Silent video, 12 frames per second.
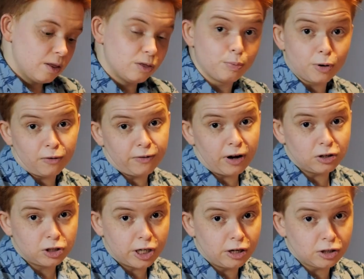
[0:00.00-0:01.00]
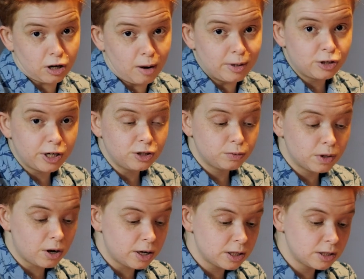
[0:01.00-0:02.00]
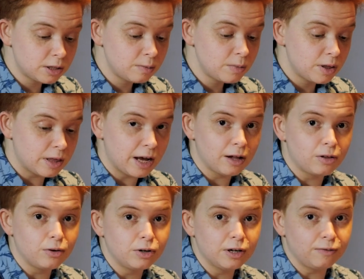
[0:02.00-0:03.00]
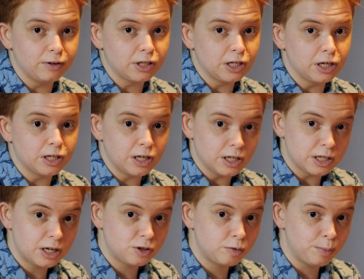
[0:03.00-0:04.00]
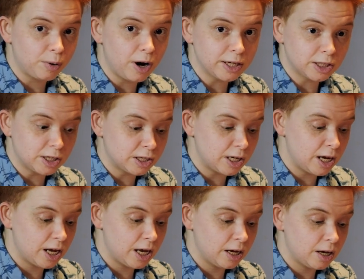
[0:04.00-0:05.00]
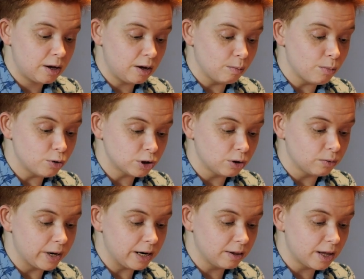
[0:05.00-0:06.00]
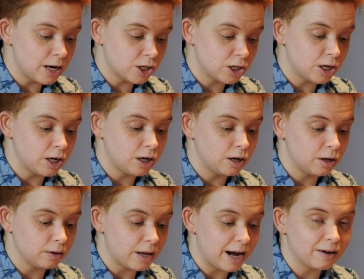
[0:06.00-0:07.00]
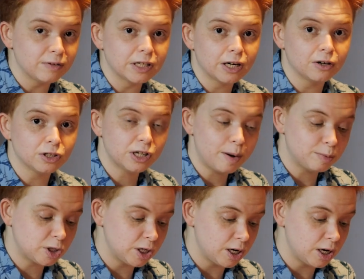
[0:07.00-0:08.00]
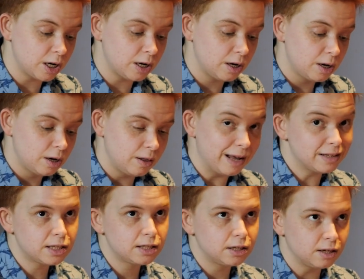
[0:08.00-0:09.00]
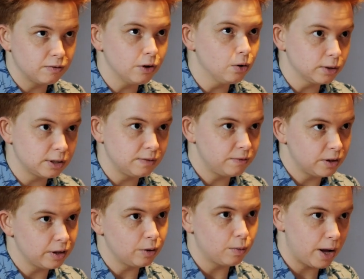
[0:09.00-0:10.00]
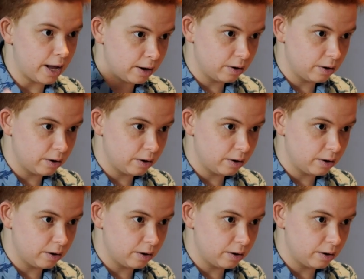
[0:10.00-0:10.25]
The profile shares common traits with autism. They include differences in sensory processing, emotional regulation, lack of interoception, that's difficulty feeling what